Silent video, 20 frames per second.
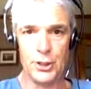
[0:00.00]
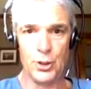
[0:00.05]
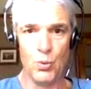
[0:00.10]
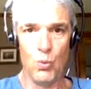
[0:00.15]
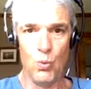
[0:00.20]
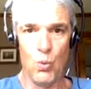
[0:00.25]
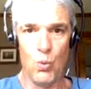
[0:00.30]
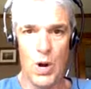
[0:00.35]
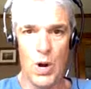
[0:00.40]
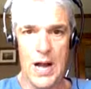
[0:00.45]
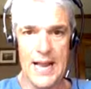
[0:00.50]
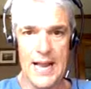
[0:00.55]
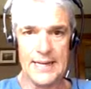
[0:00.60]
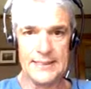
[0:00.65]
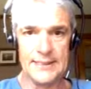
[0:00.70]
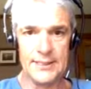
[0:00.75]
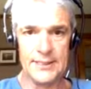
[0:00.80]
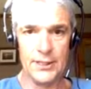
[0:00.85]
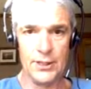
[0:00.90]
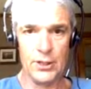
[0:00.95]
y is
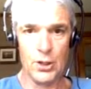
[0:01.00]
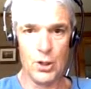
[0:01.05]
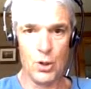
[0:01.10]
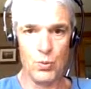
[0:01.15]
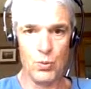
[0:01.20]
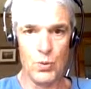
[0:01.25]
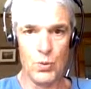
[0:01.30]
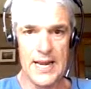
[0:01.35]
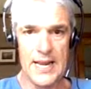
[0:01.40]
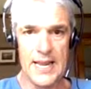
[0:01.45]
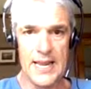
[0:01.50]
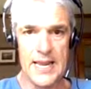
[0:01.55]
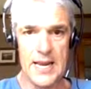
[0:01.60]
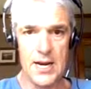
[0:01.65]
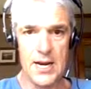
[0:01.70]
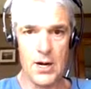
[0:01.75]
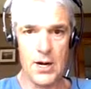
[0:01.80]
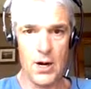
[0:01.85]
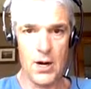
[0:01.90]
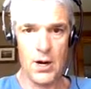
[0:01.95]
0 right
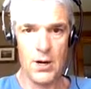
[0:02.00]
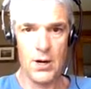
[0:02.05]
here.